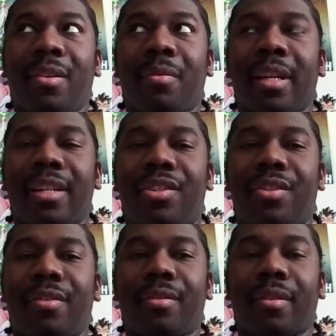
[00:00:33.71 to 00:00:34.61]

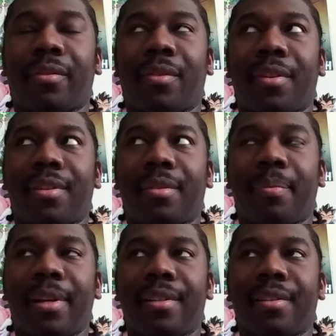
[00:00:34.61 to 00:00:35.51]
which of course
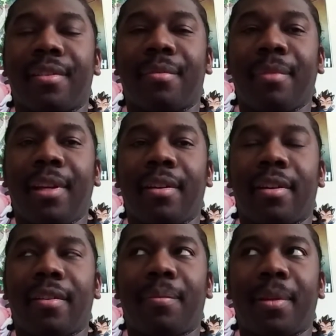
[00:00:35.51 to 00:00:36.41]
pisses me
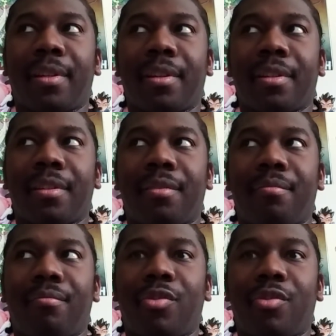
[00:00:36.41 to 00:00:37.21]
off because